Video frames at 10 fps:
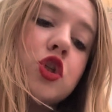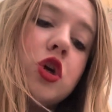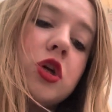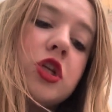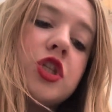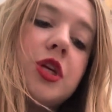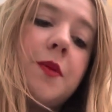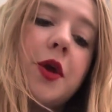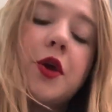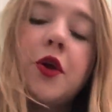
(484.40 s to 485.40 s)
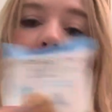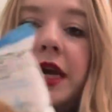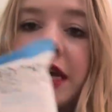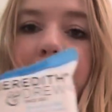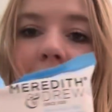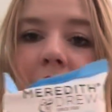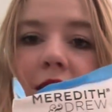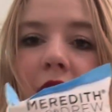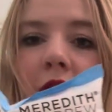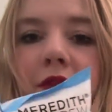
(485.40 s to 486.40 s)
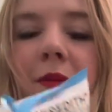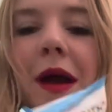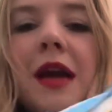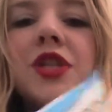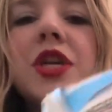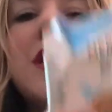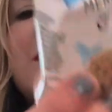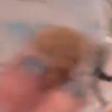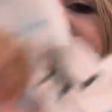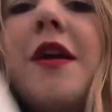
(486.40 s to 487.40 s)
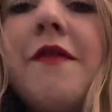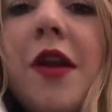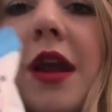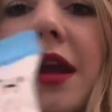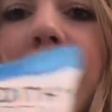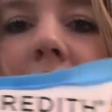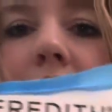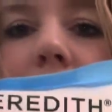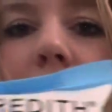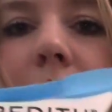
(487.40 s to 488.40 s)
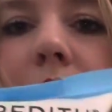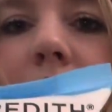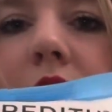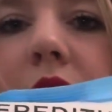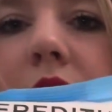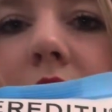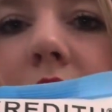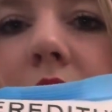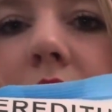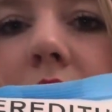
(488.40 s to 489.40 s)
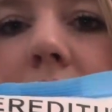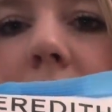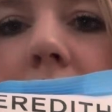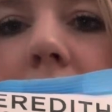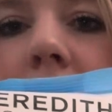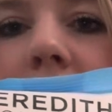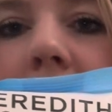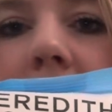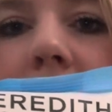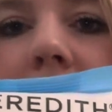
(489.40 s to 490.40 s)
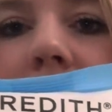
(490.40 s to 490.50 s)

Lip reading: Chocolate Chip Cookies. Love the packaging, very, very cute. Love that.